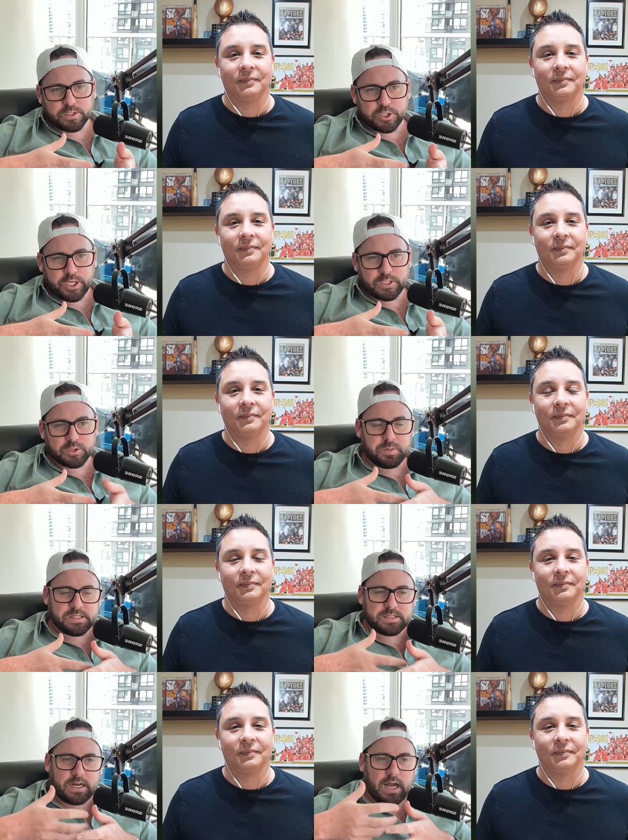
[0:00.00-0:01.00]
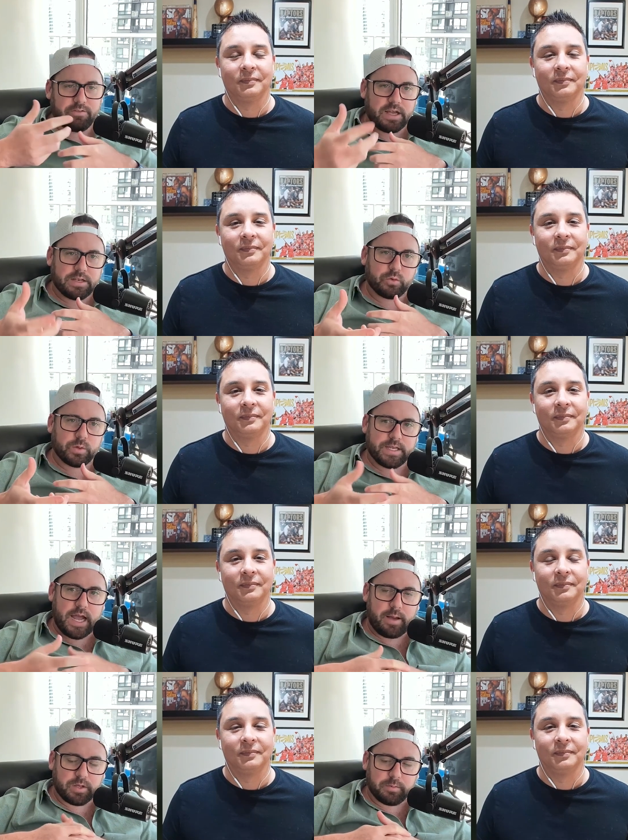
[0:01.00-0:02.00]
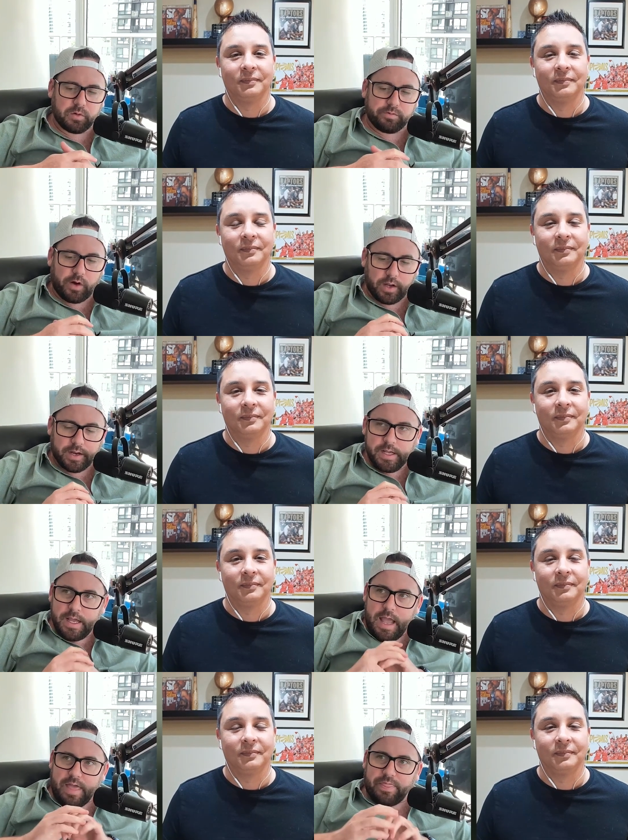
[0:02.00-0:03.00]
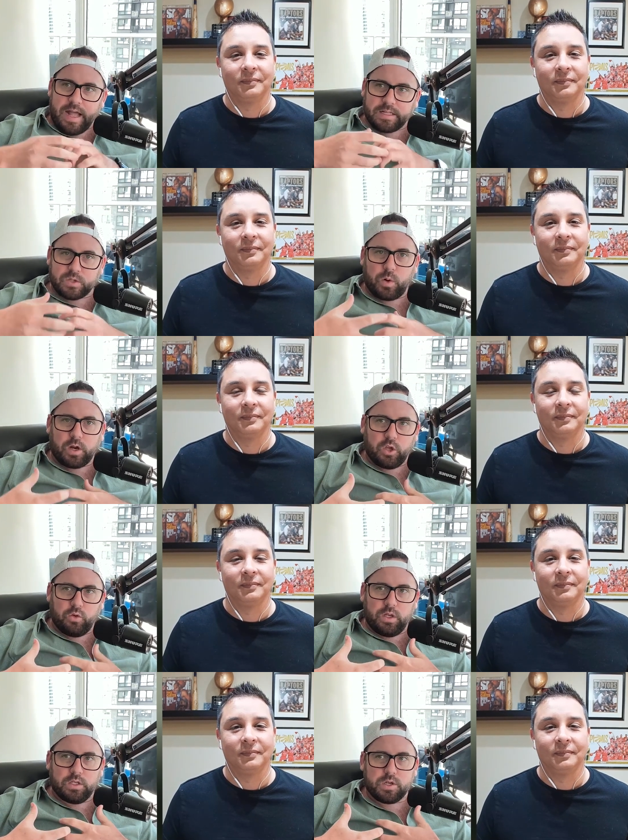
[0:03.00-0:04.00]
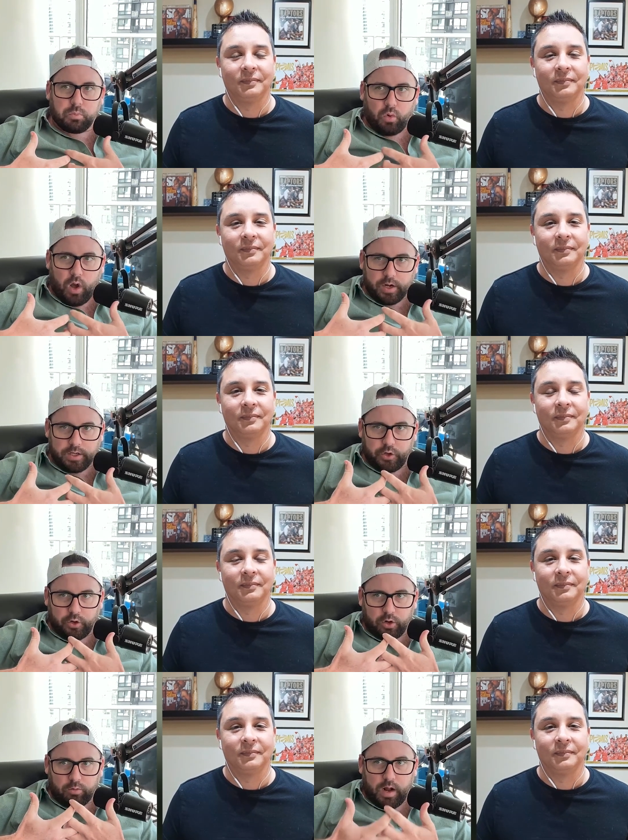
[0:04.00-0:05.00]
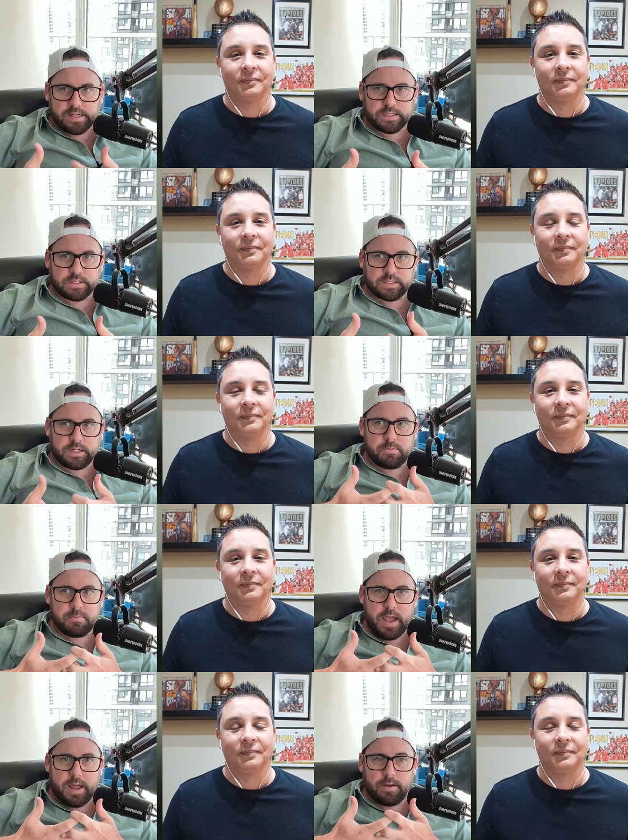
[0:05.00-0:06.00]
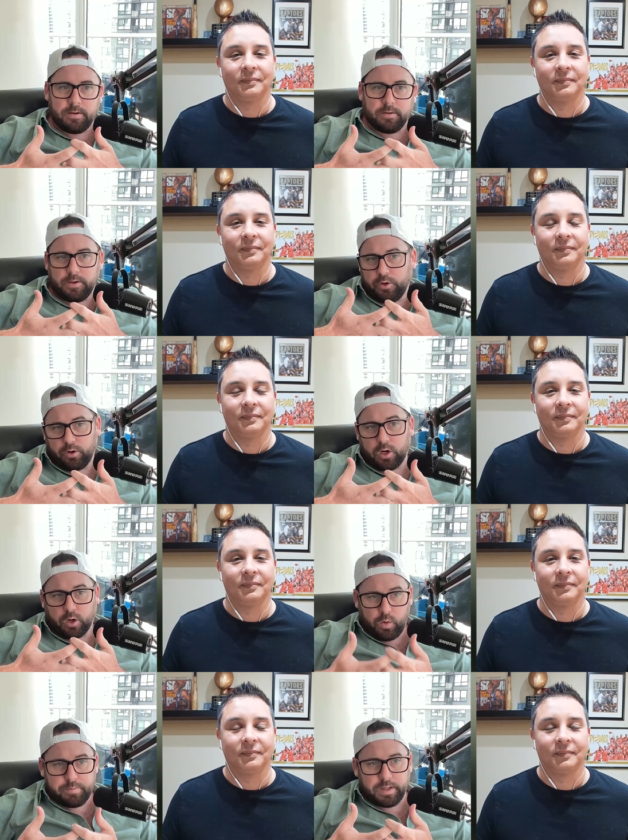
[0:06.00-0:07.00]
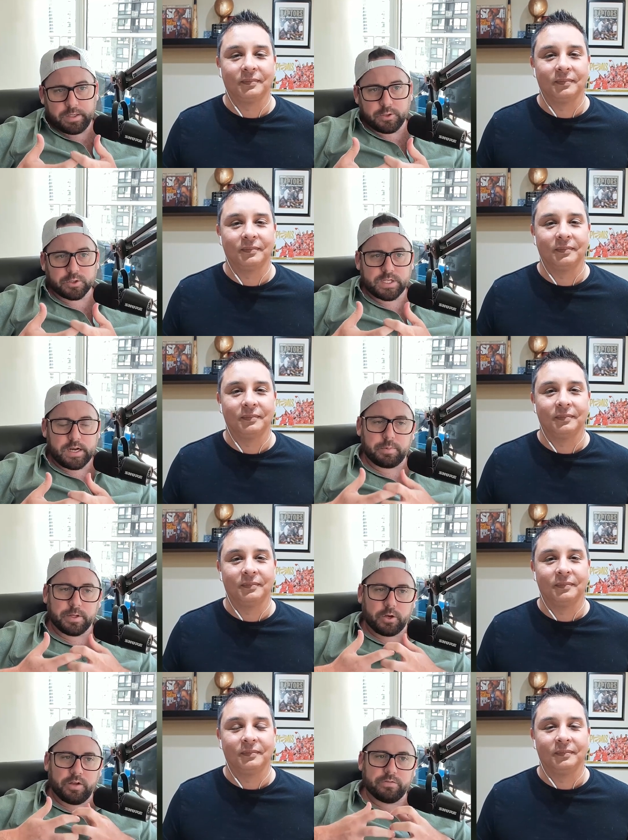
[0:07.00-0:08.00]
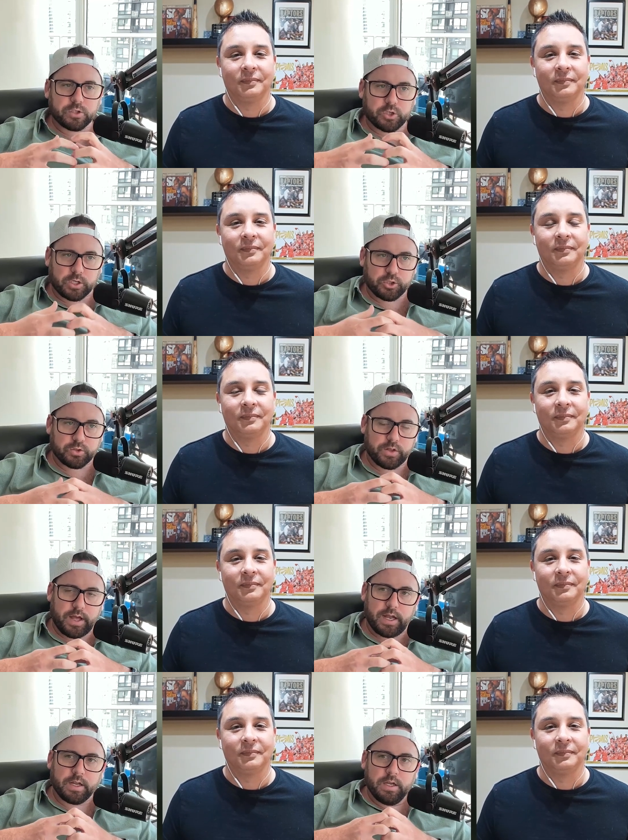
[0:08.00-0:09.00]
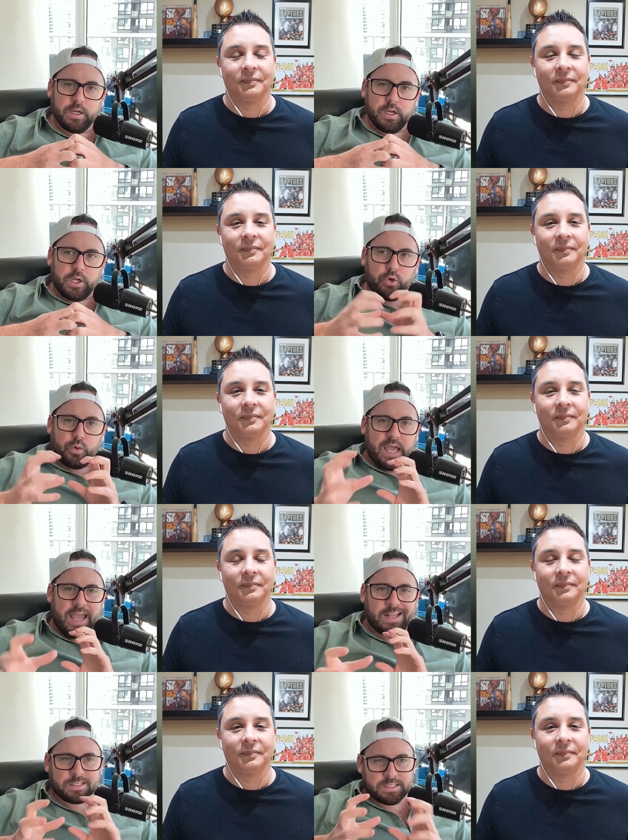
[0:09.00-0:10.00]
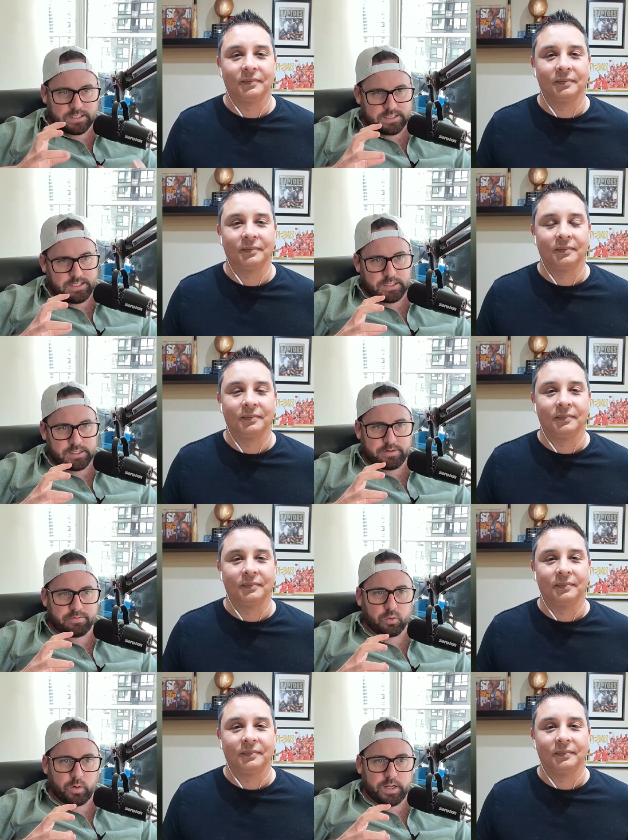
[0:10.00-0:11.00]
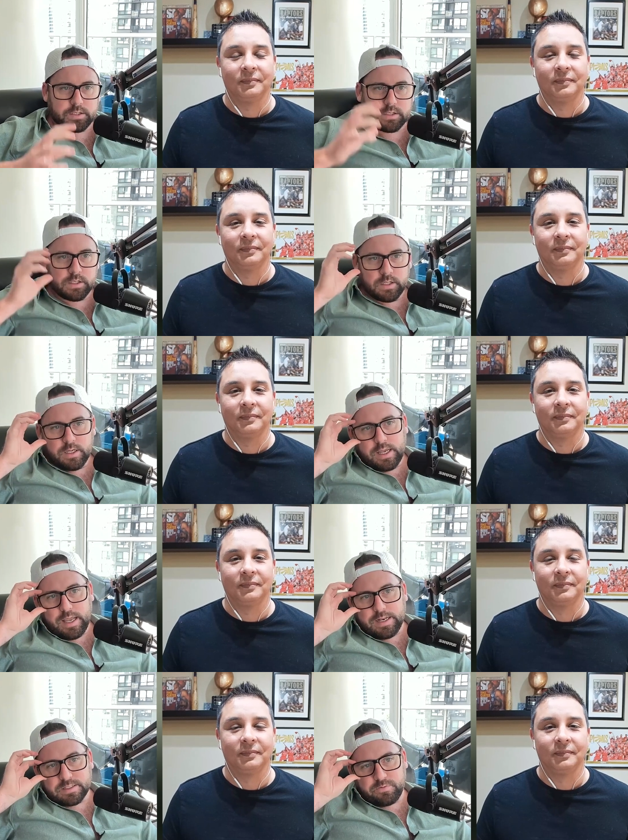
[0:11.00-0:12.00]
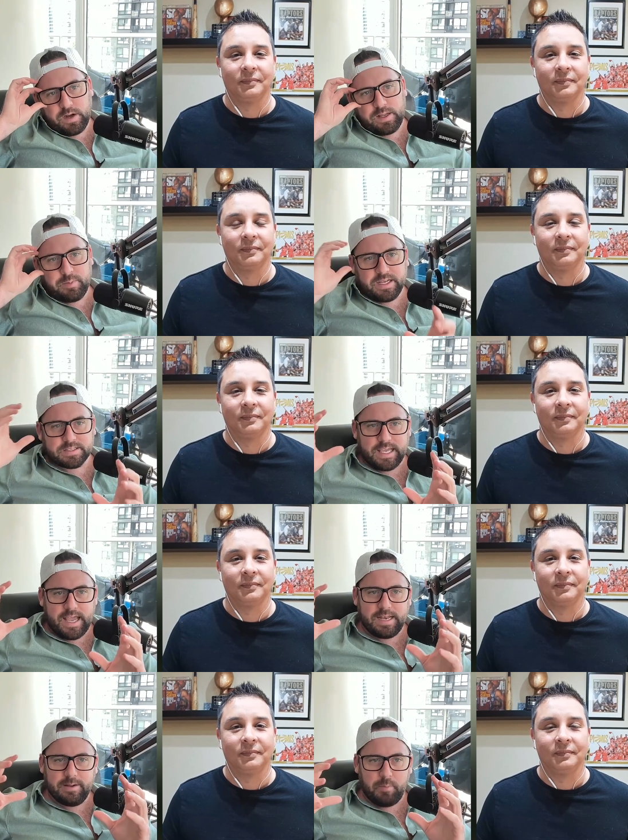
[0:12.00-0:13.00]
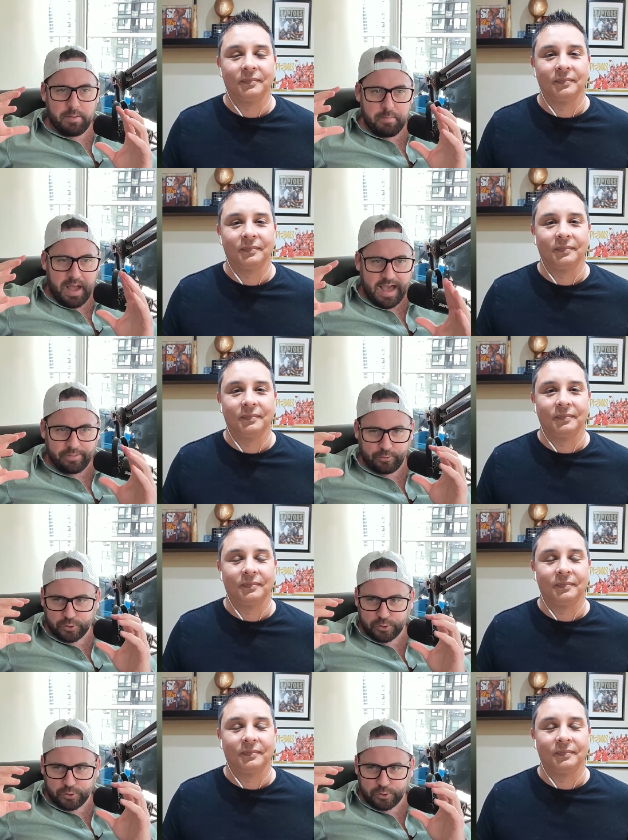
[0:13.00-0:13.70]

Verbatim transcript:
Speaker 1: has changed means that I've had to adapt and move on. And that's where you need to broaden your horizons and your equipment and your setup and your infrastructure so that you can succeed in different ways. And it's funny because Kenny and my path are